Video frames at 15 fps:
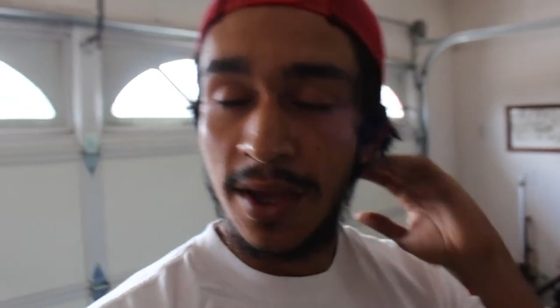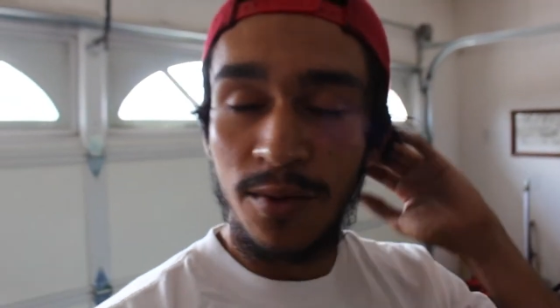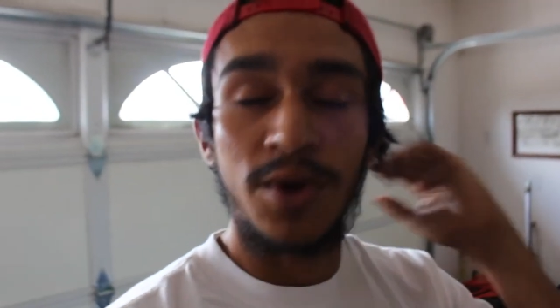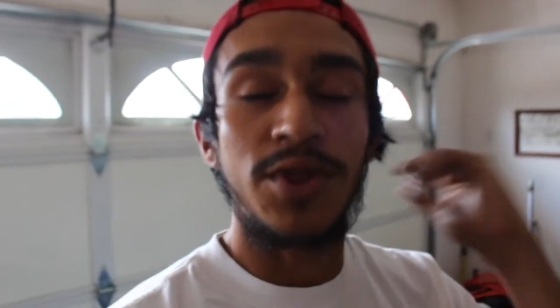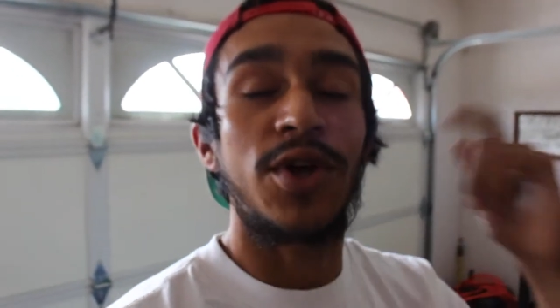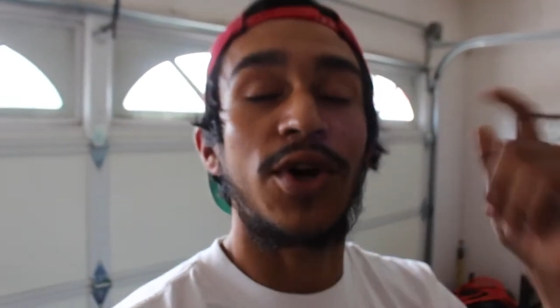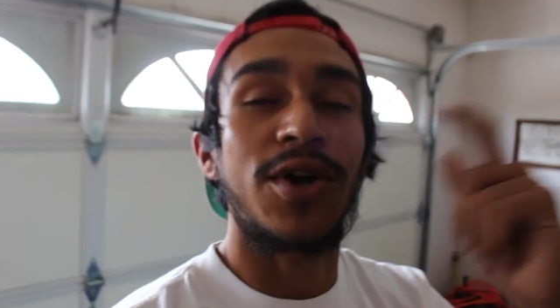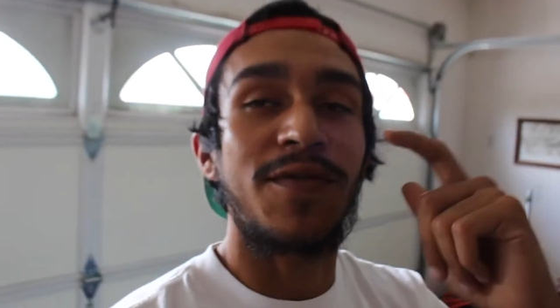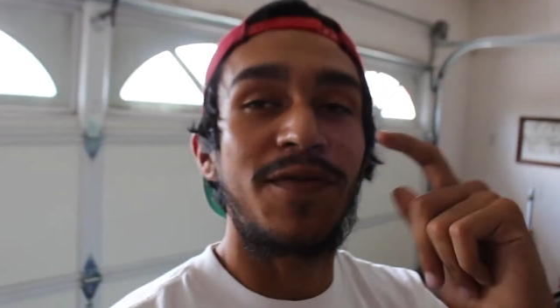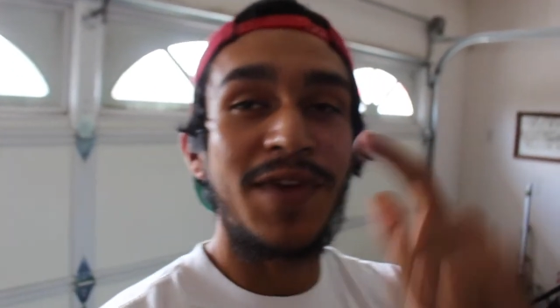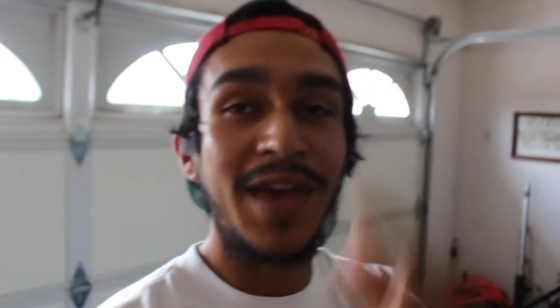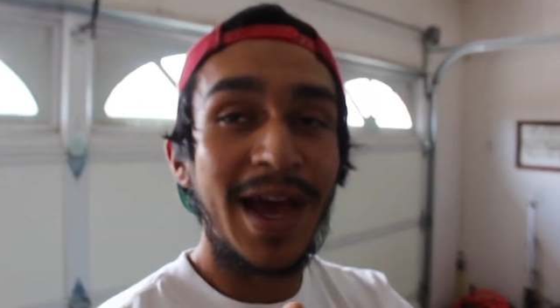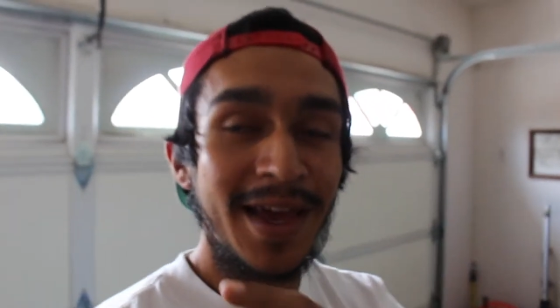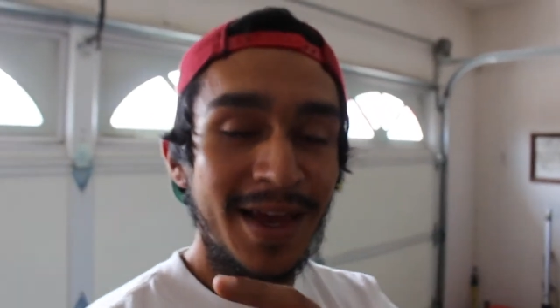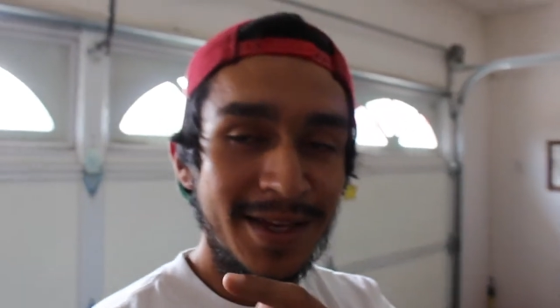with the
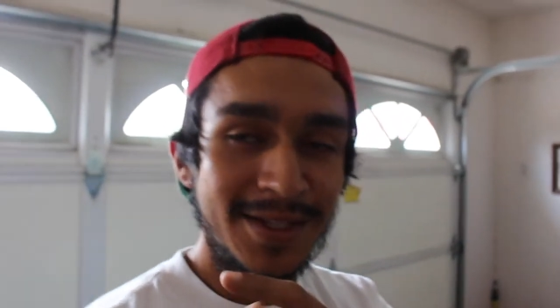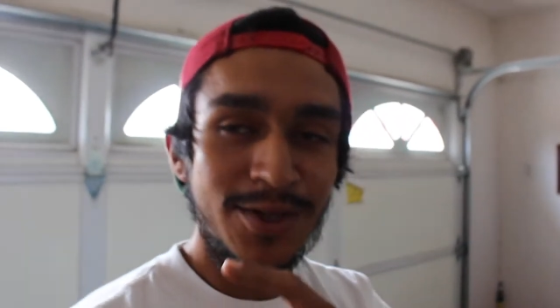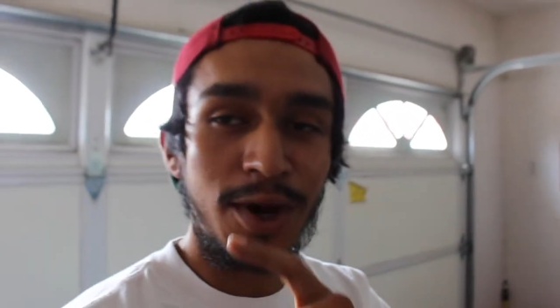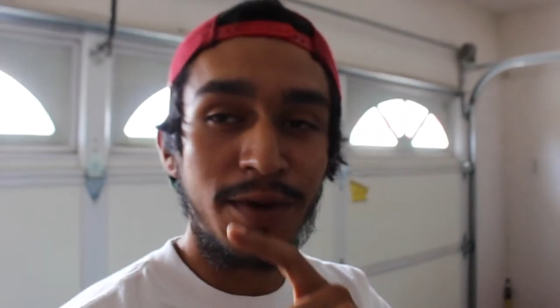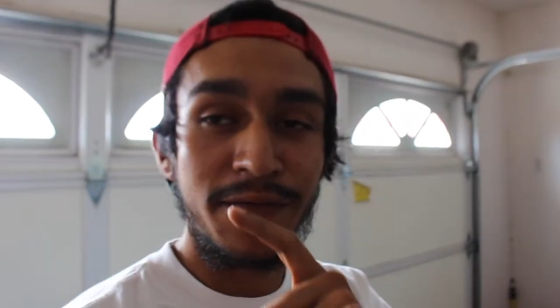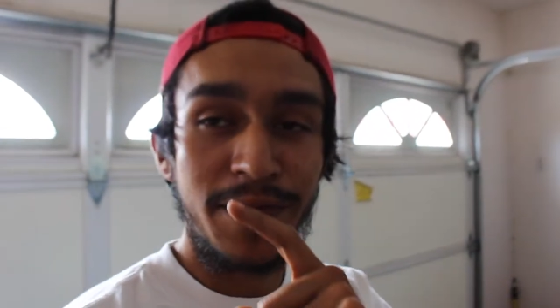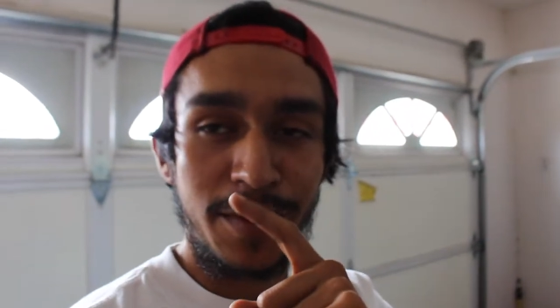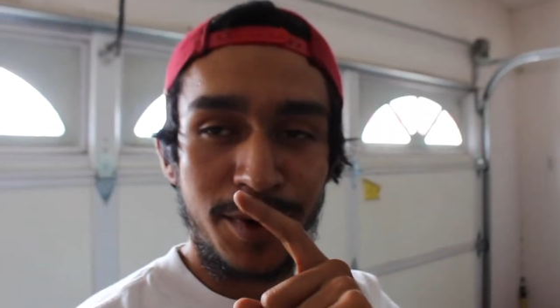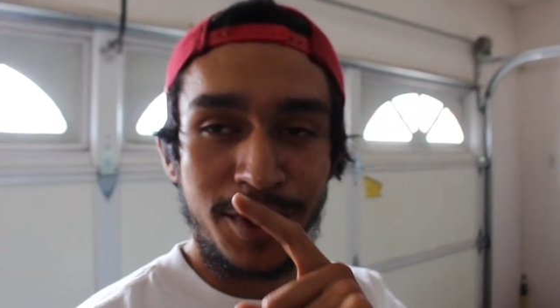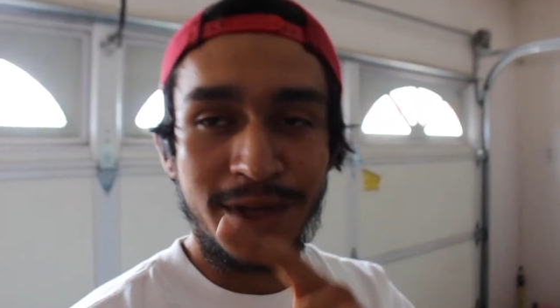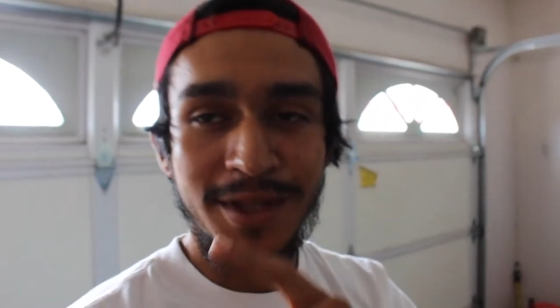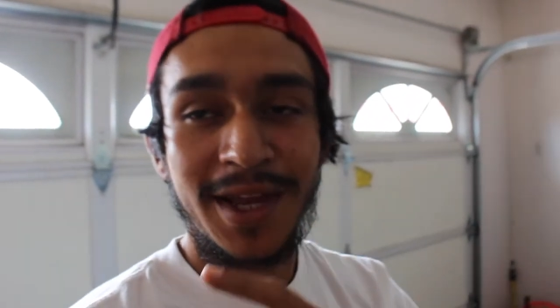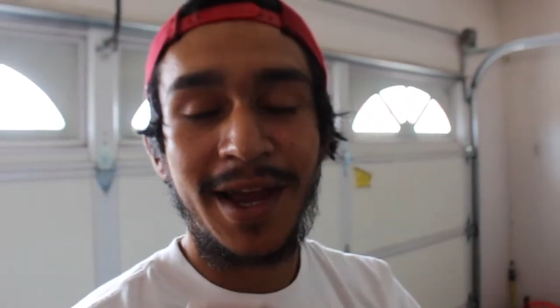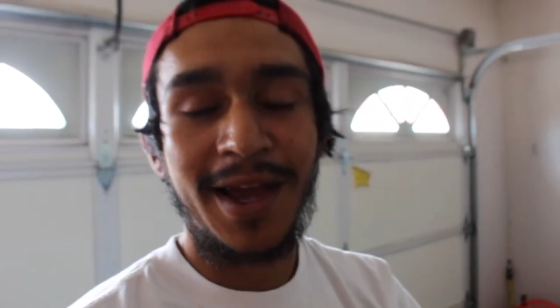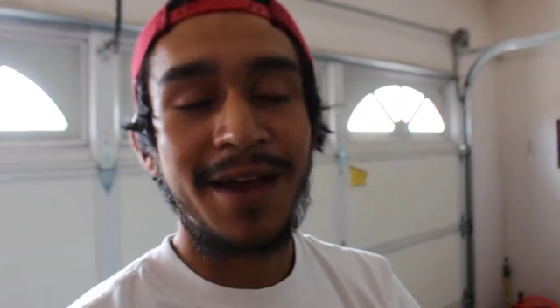VIS carbon fiber
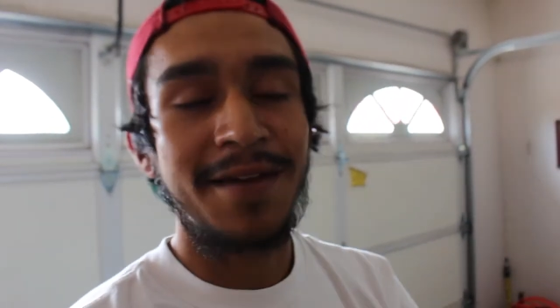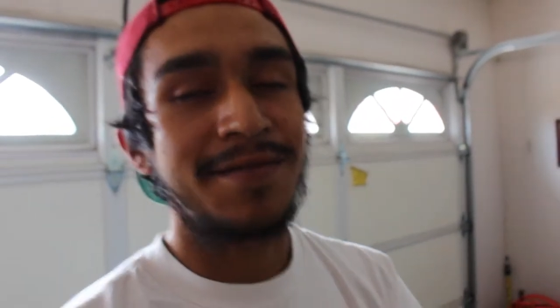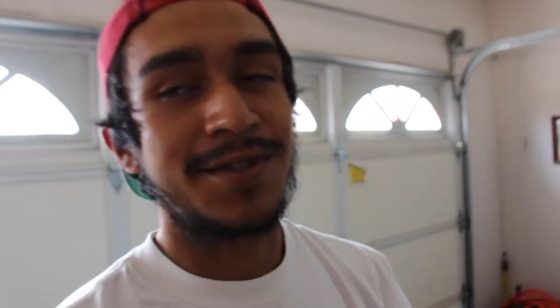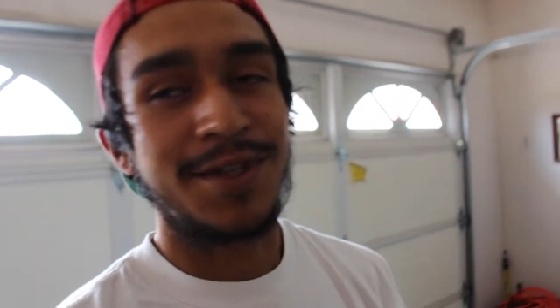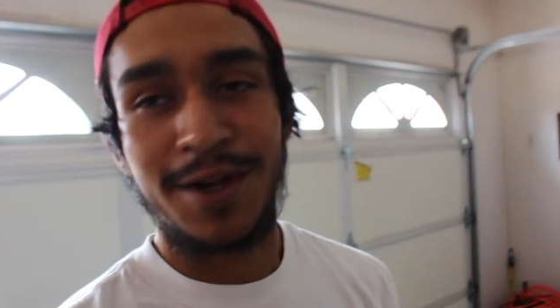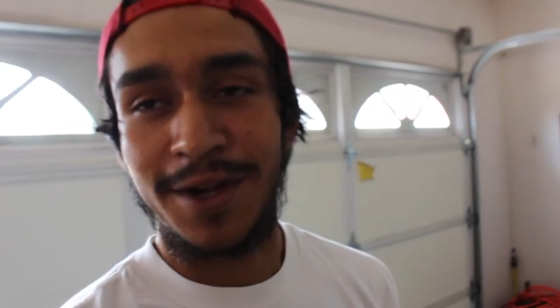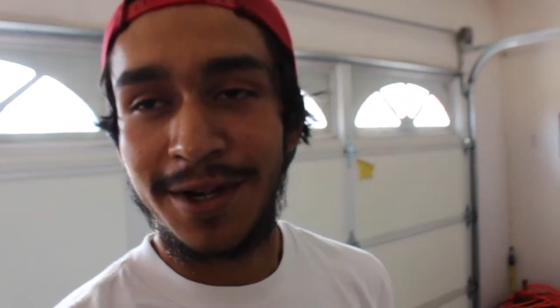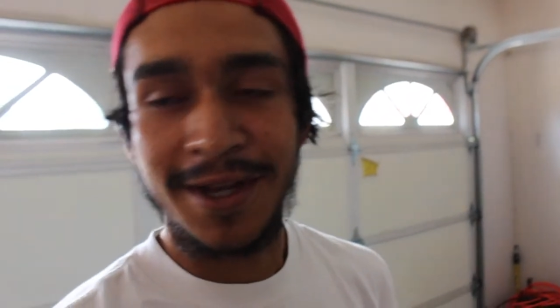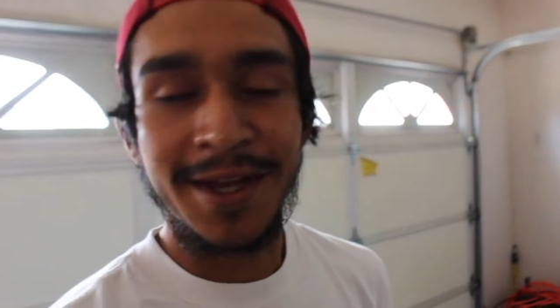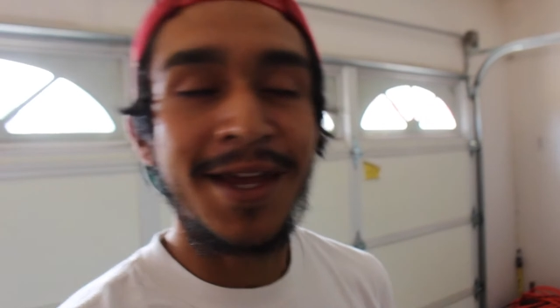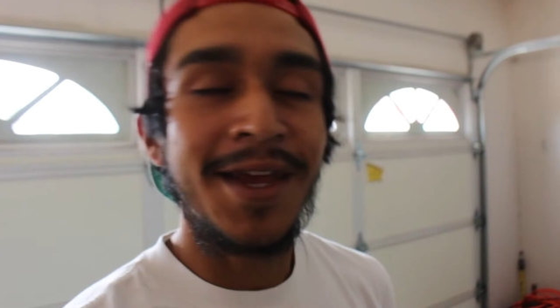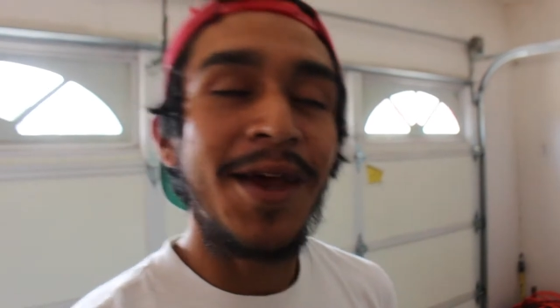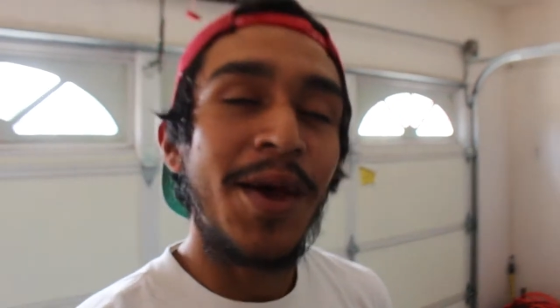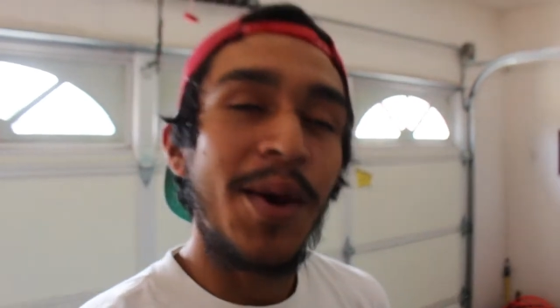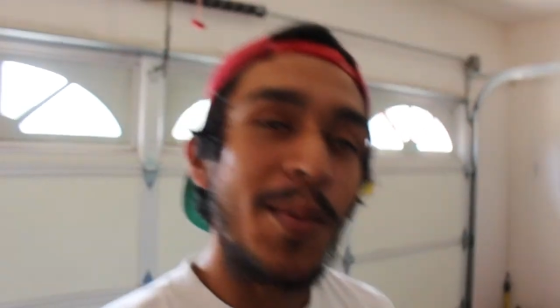hood that I have, sorry.
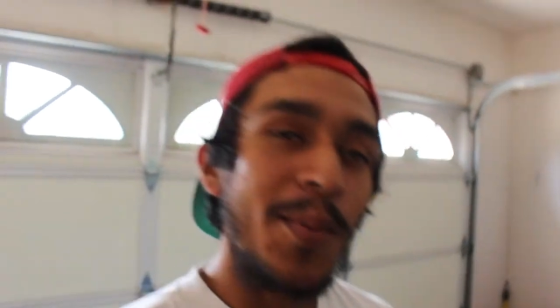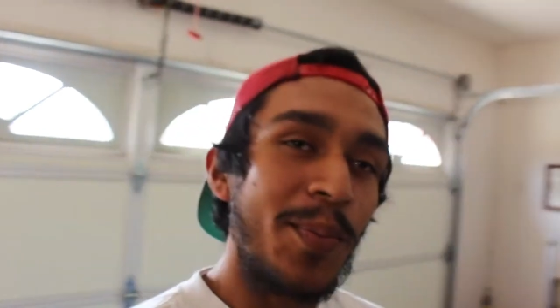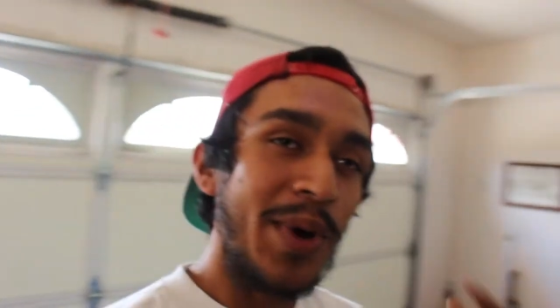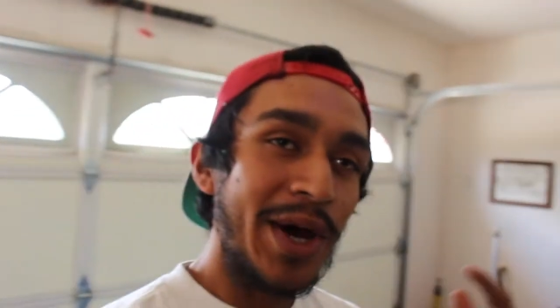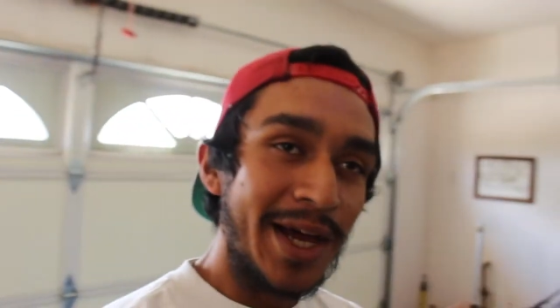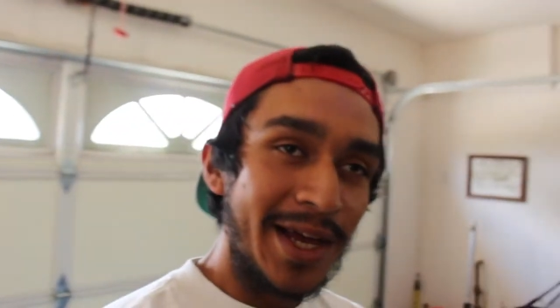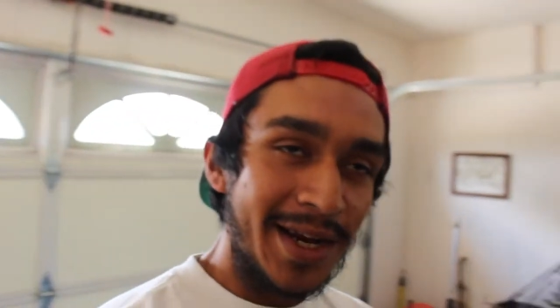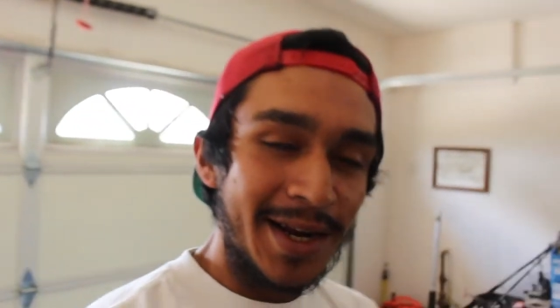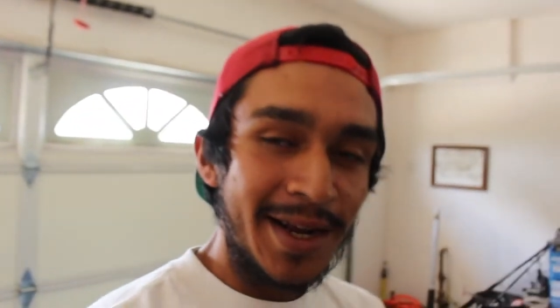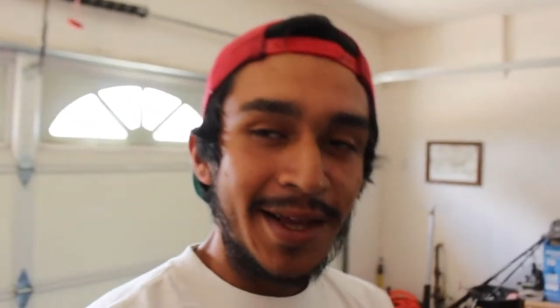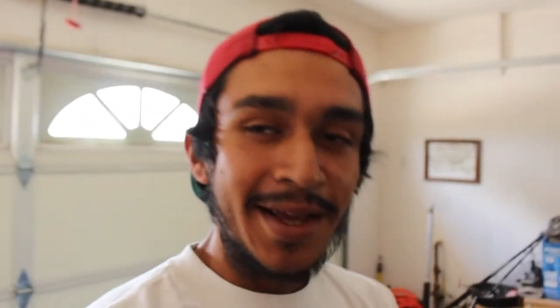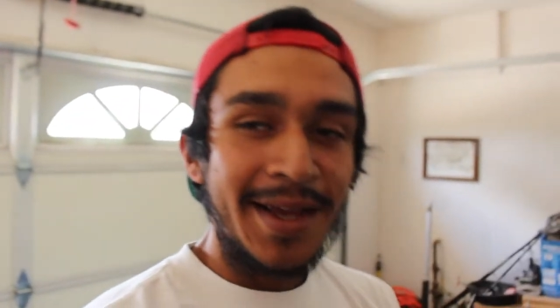But